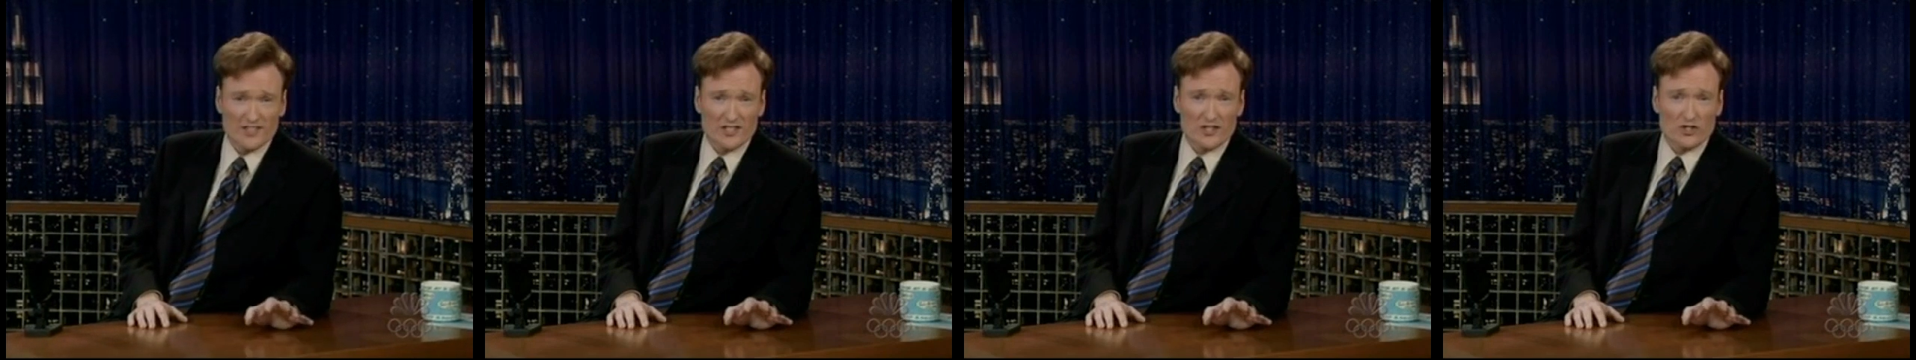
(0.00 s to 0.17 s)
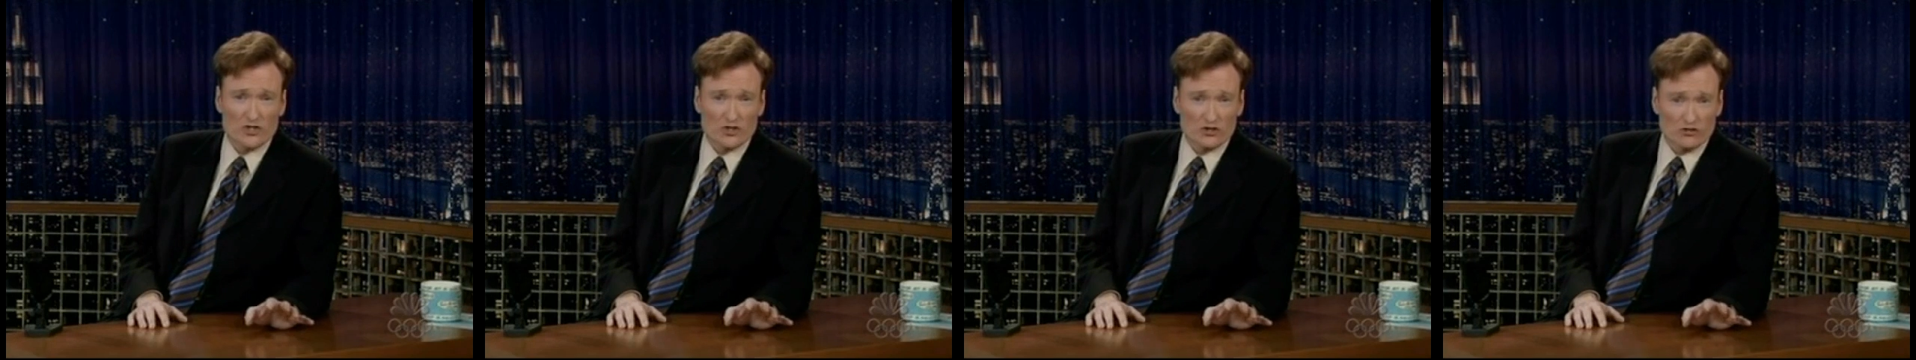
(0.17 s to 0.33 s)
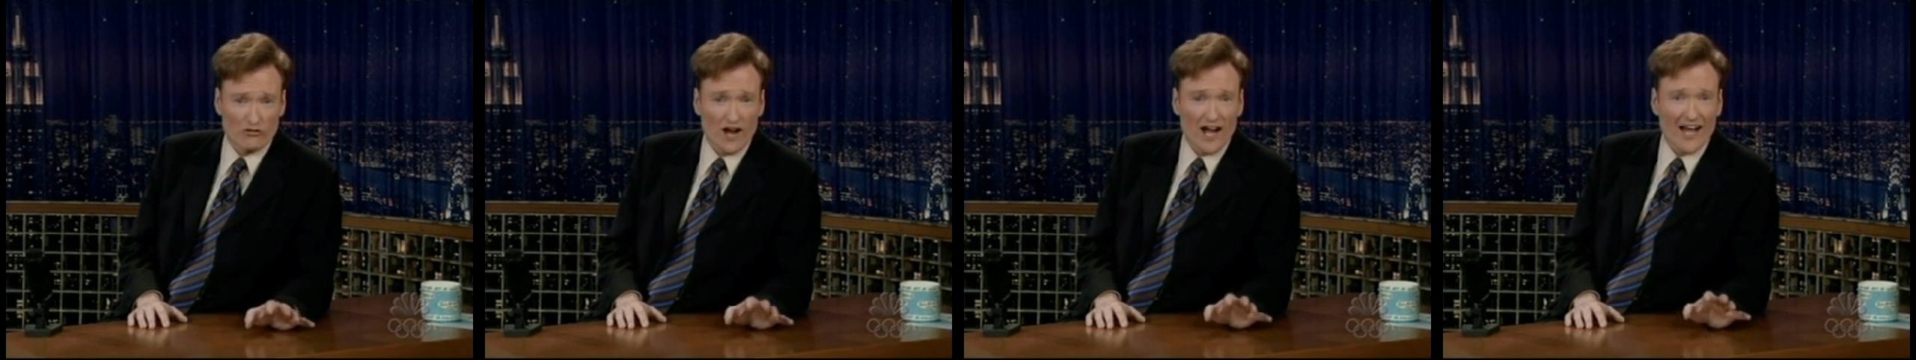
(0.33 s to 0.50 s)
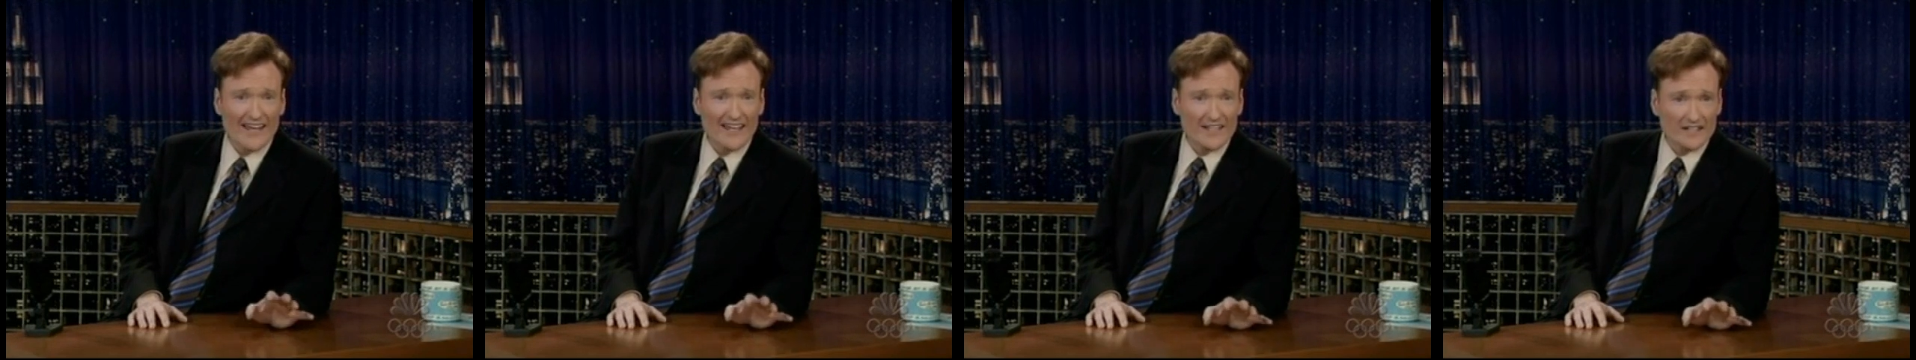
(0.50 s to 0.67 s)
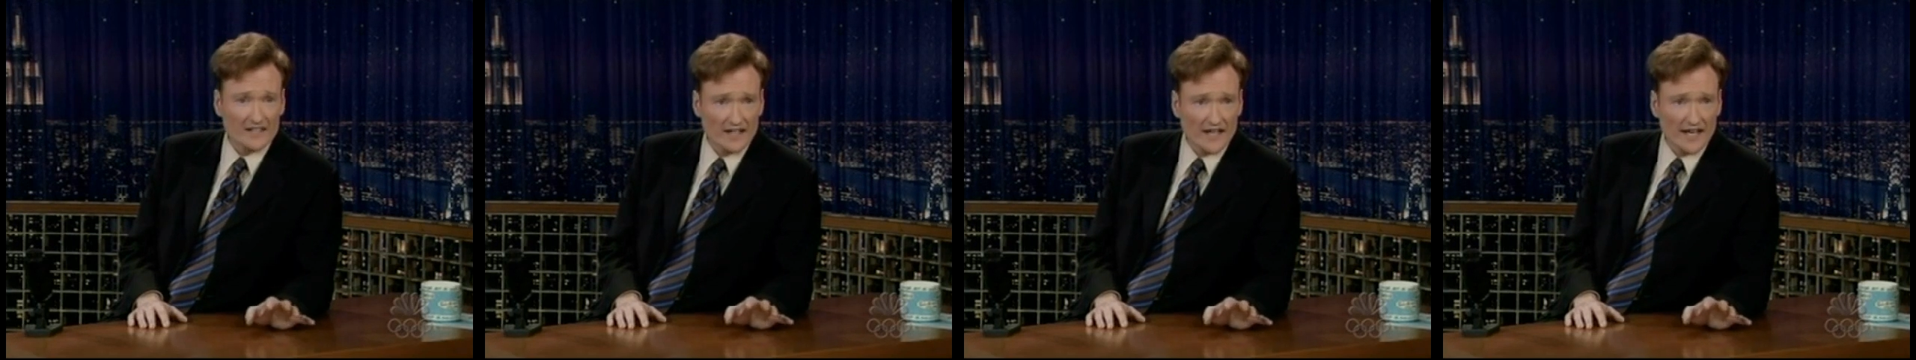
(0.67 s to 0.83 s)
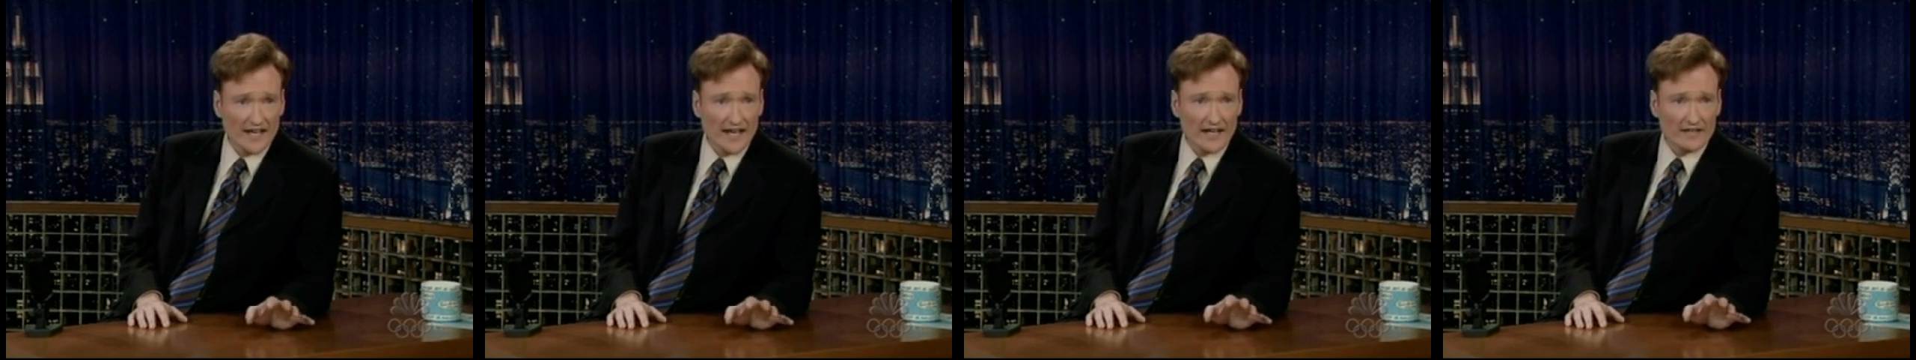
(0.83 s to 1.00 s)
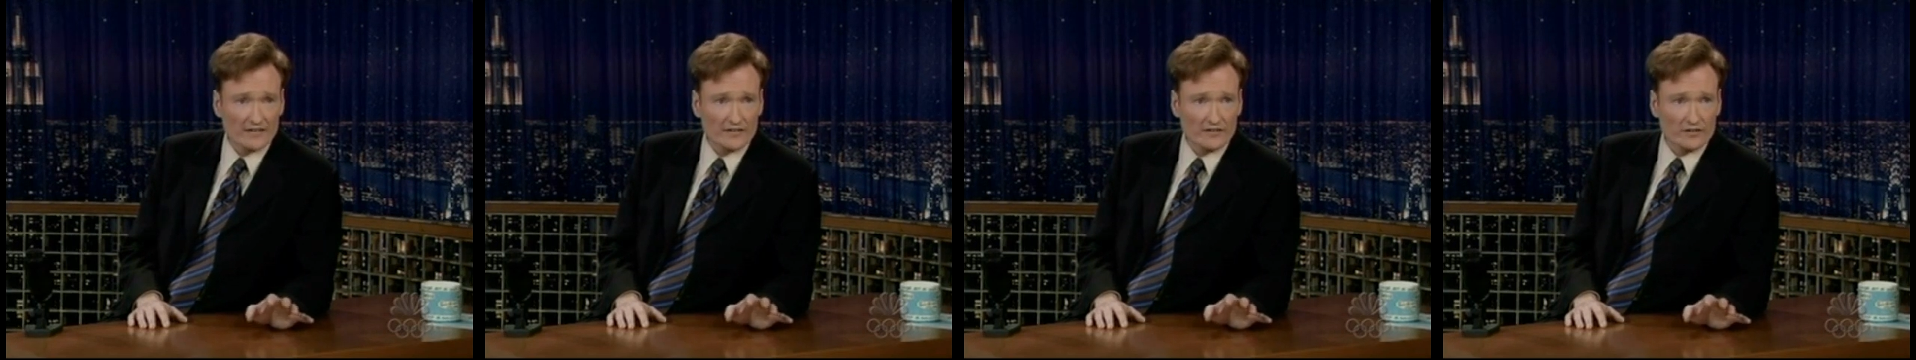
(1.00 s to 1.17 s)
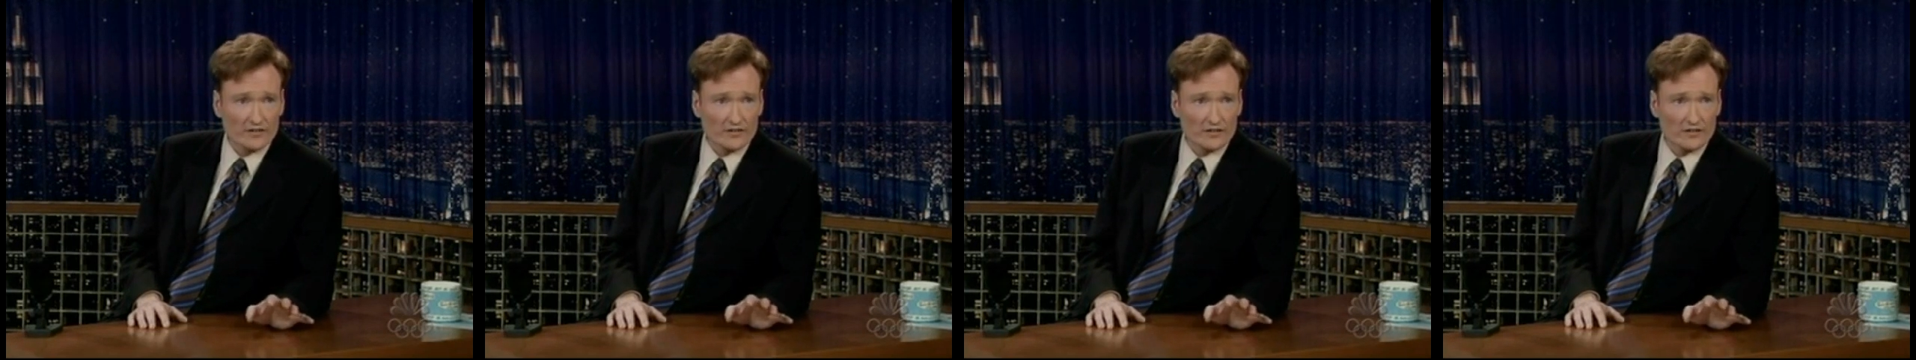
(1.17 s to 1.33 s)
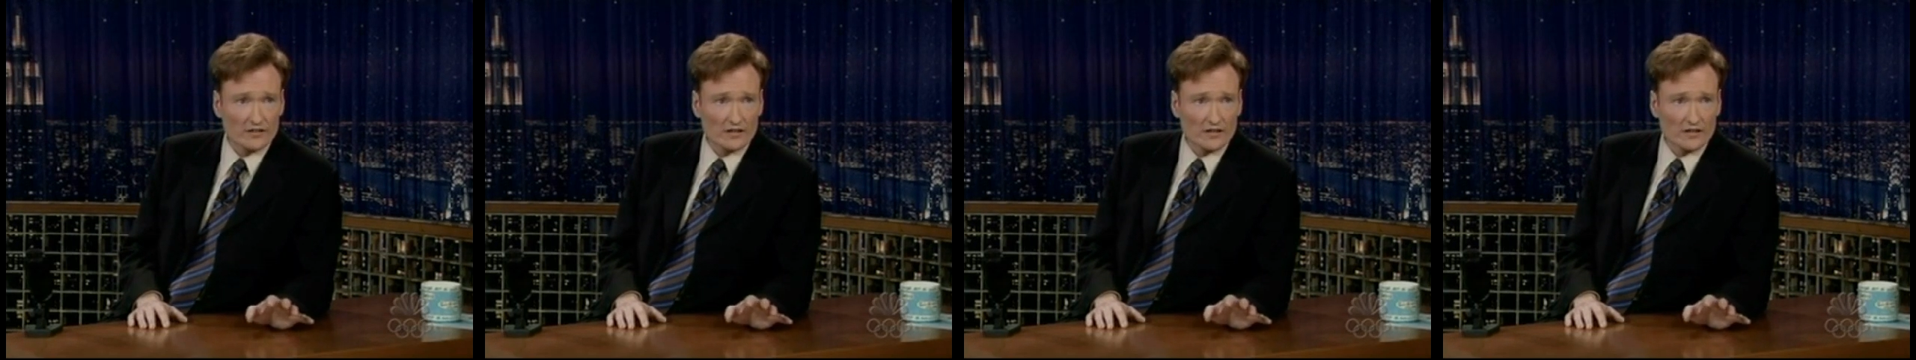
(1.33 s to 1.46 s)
to try and get